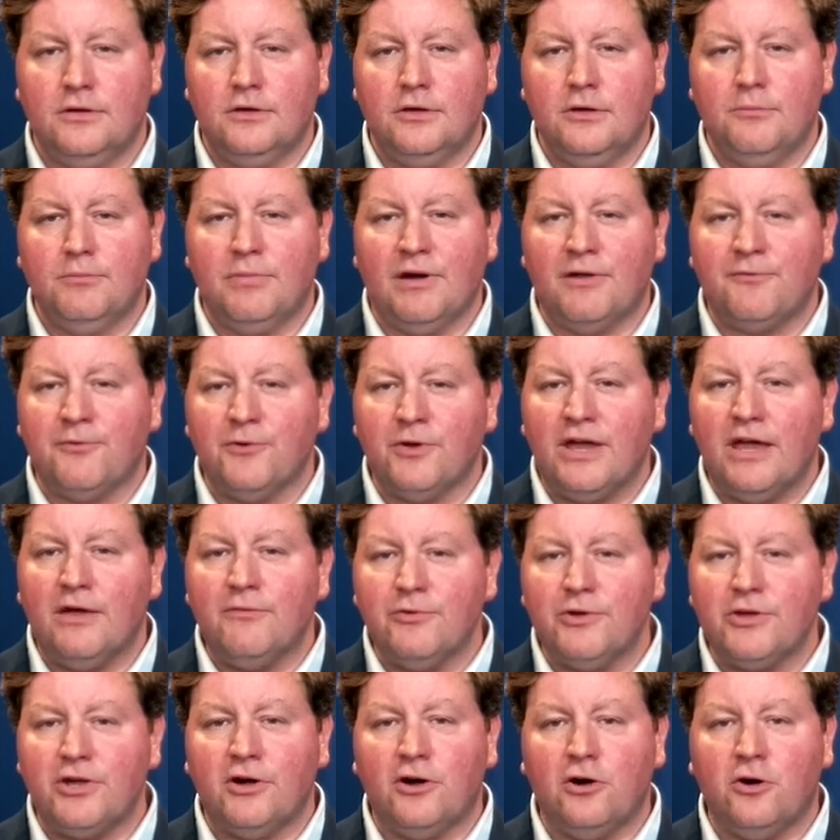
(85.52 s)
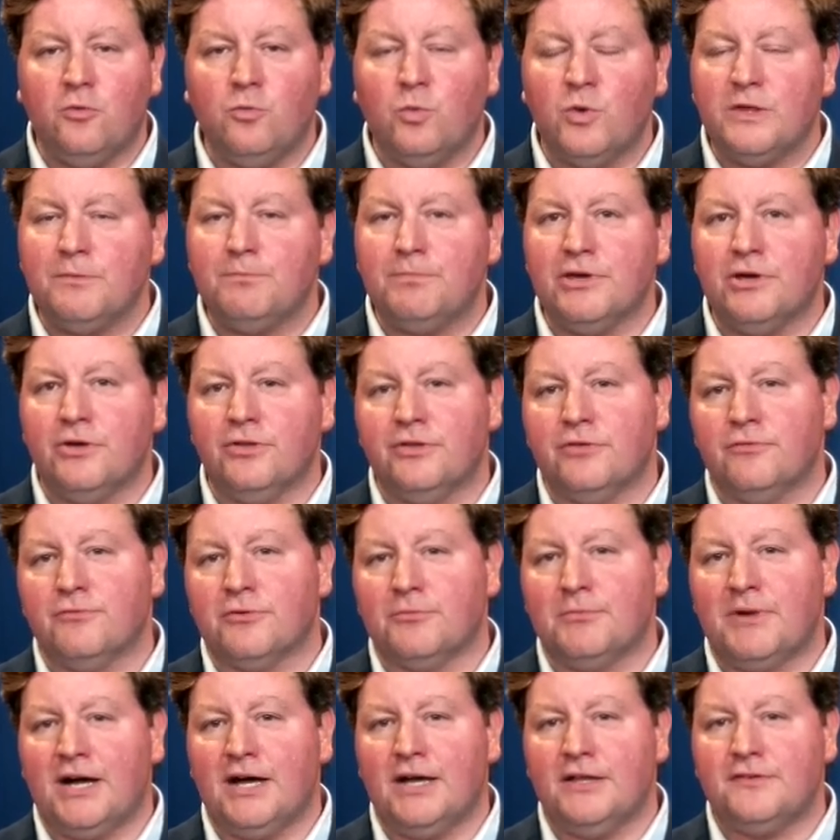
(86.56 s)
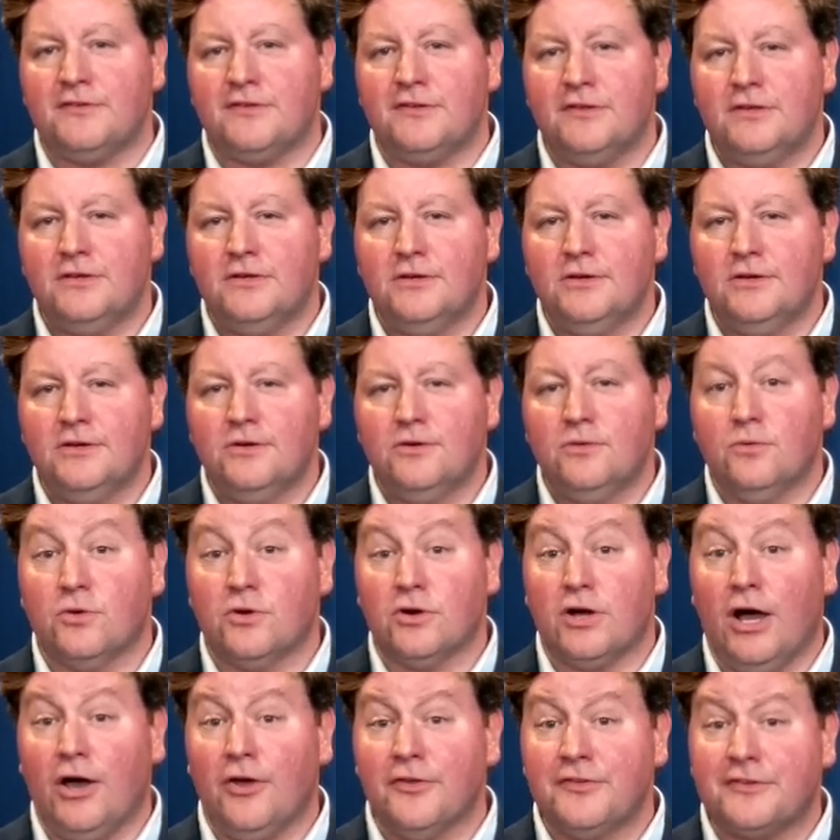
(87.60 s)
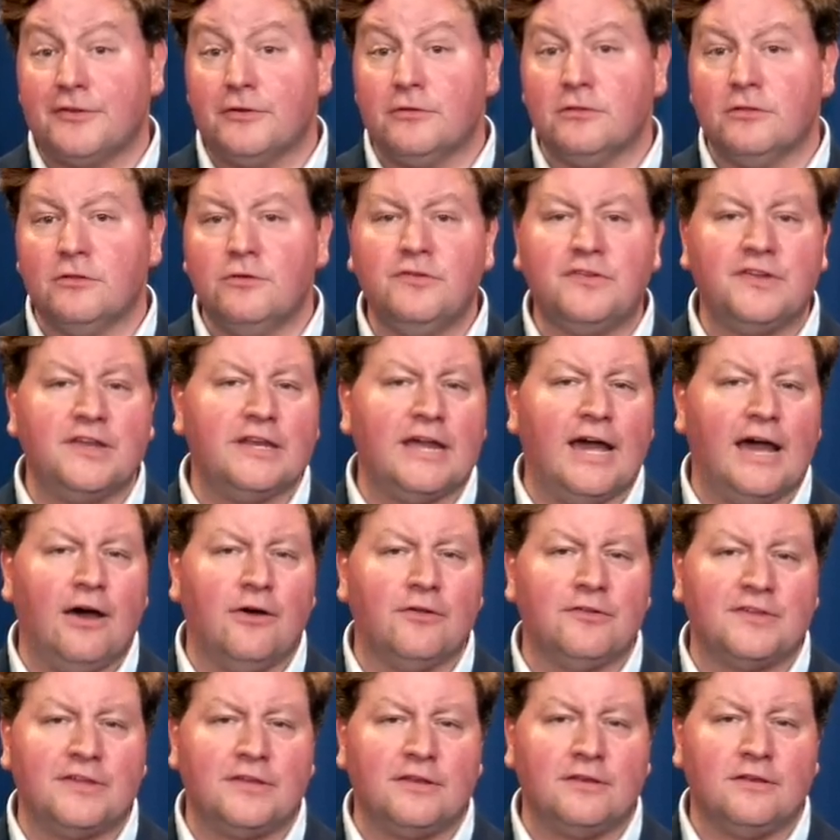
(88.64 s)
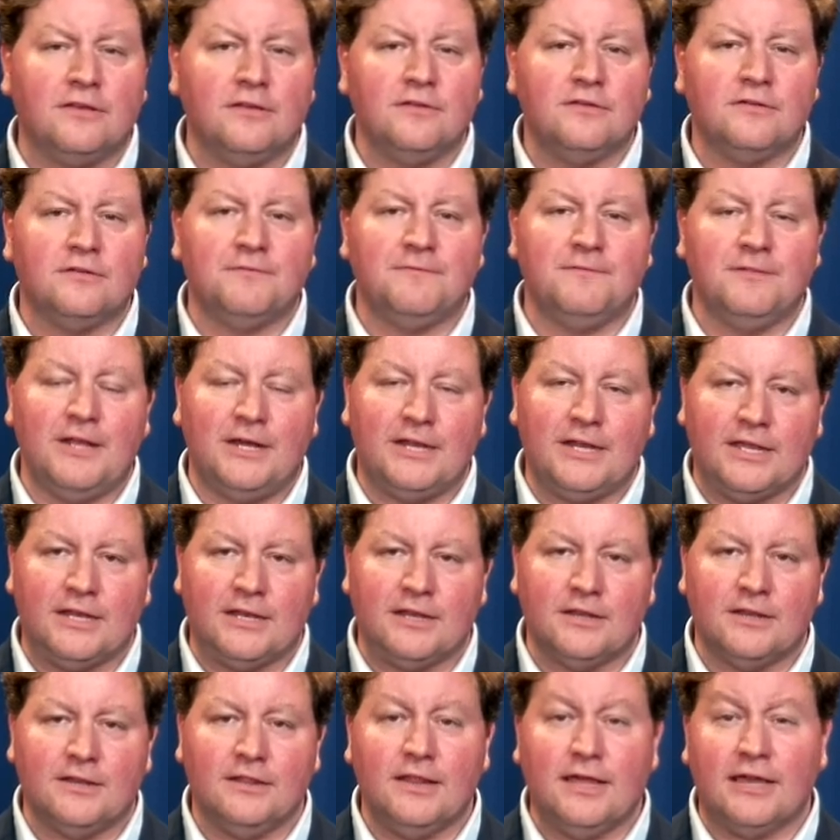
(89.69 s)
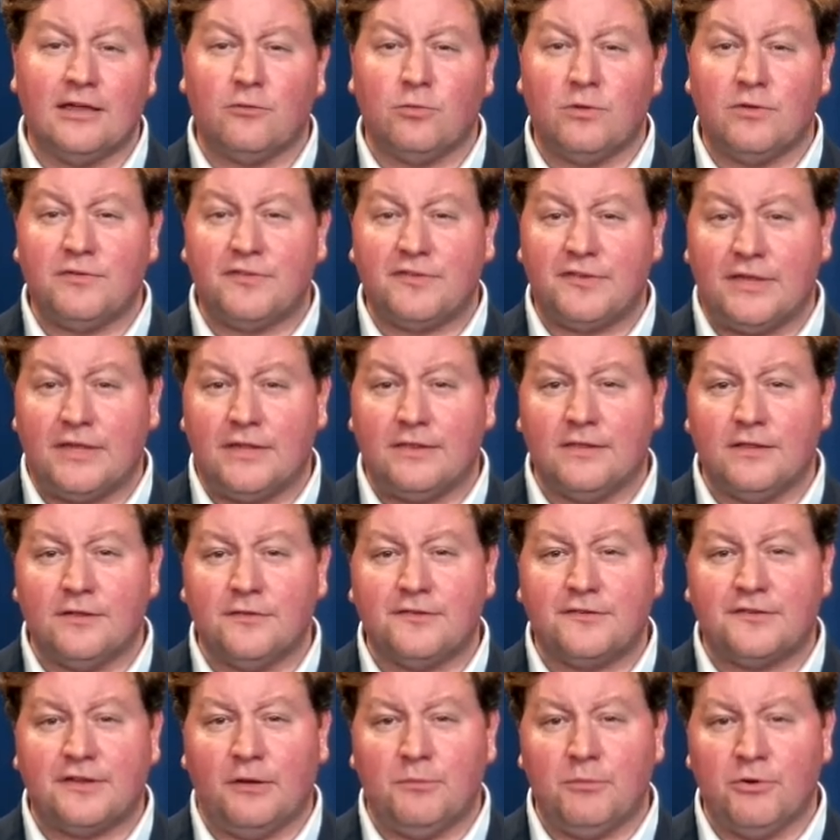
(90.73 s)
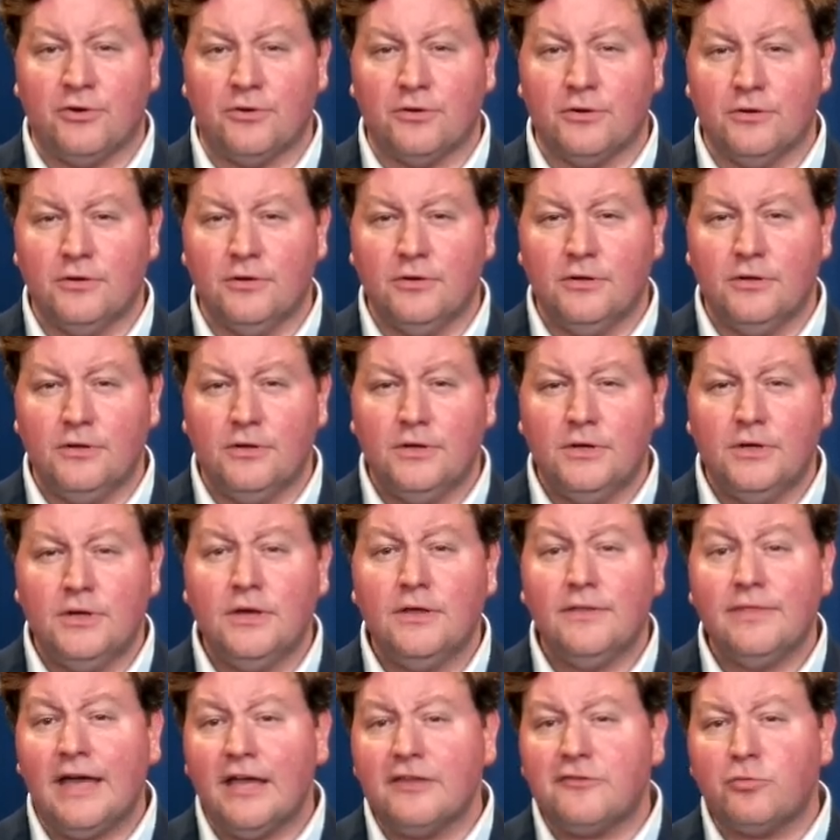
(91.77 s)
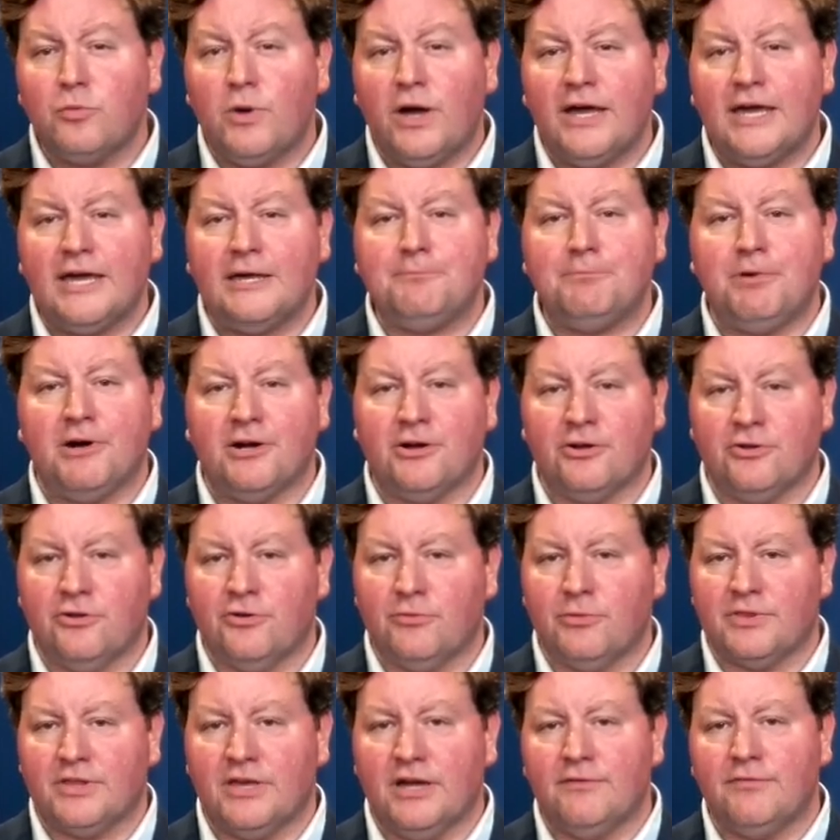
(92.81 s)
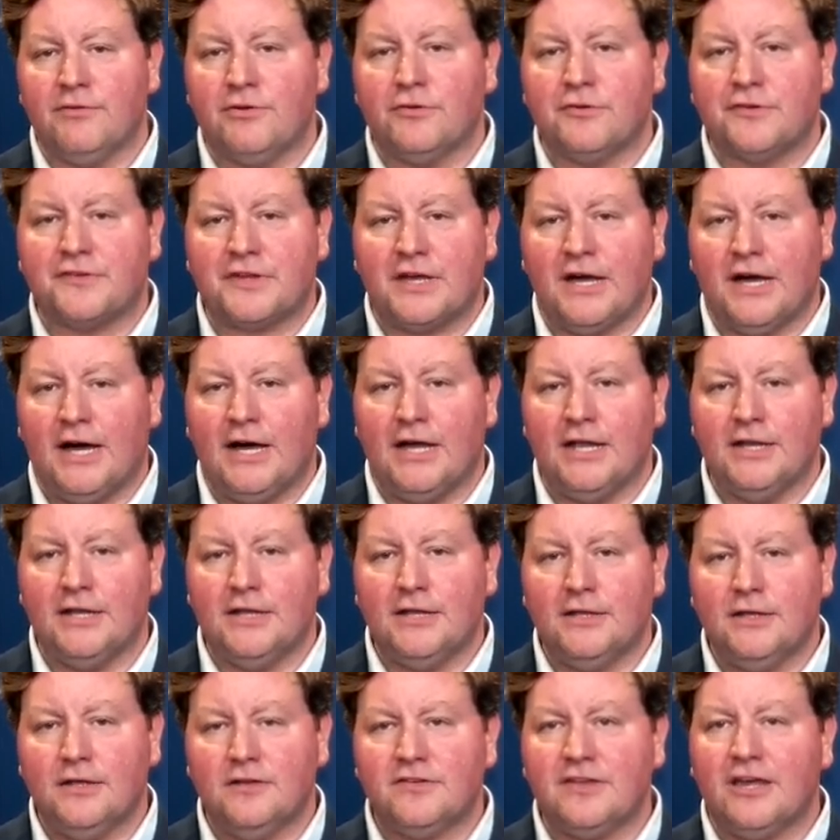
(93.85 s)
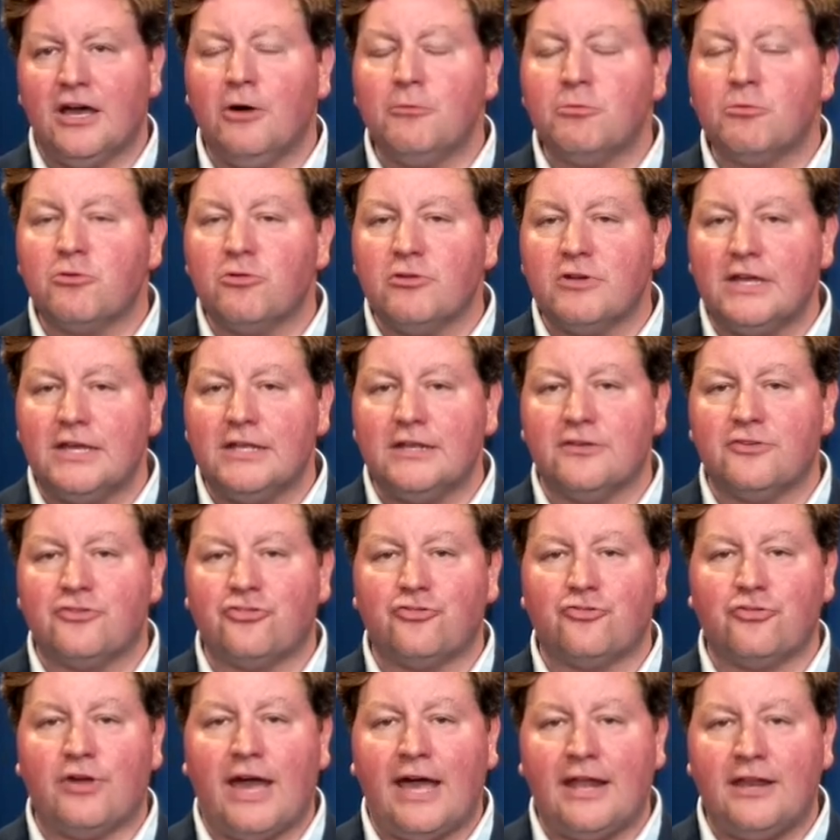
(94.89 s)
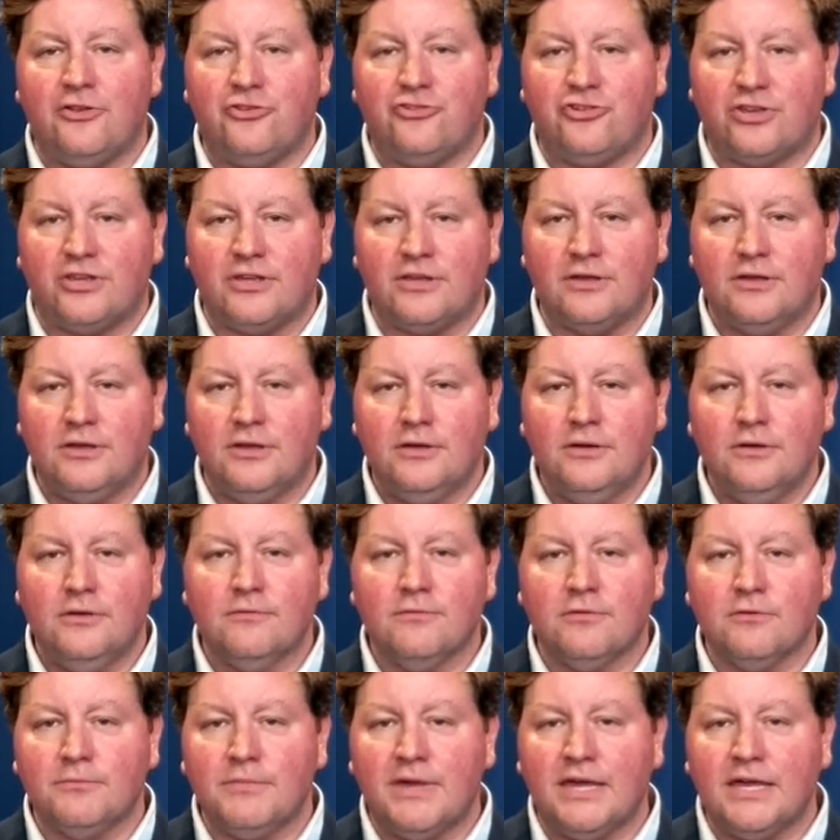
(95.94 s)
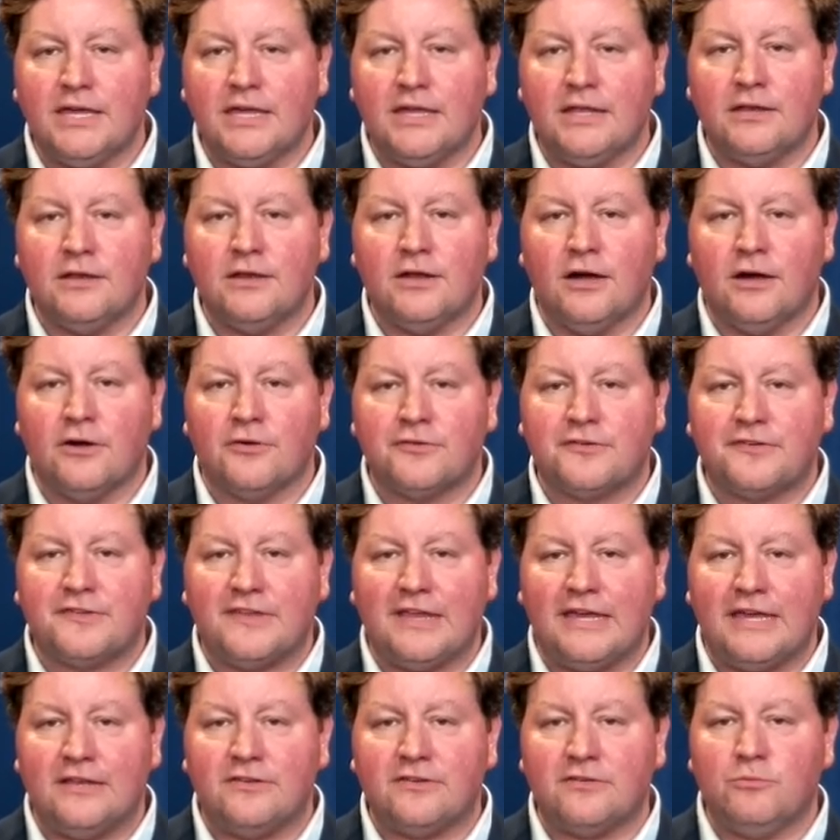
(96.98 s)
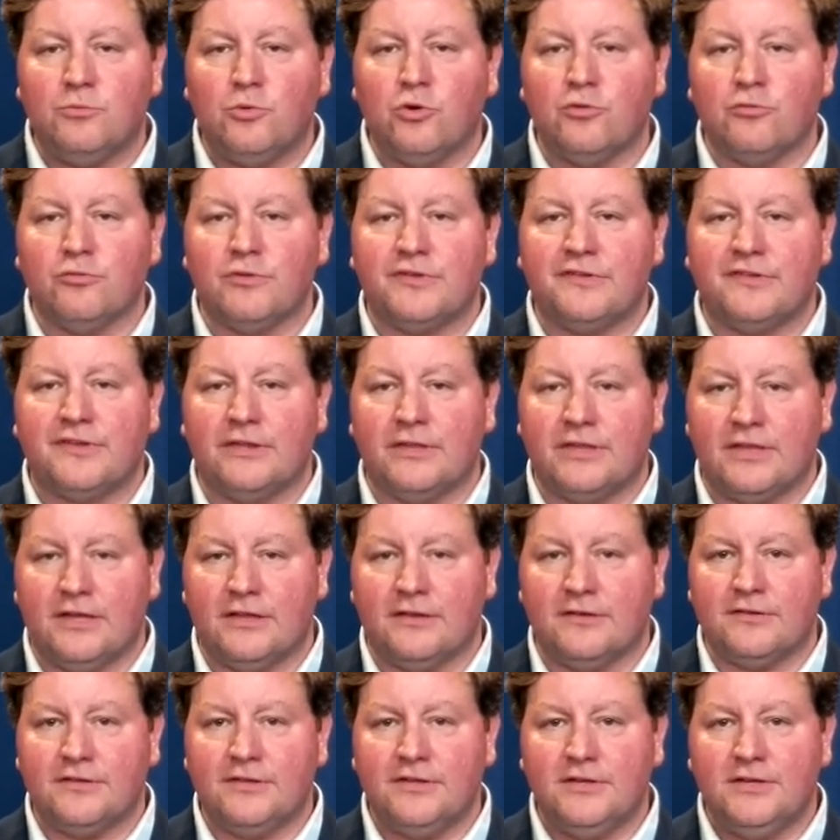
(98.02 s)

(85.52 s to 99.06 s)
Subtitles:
But for every home we build in Vermont, we're also losing housing to flooding like we've seen this summer. That's why I partnered with Governor Scott to help create a strategy for making our state more resilient.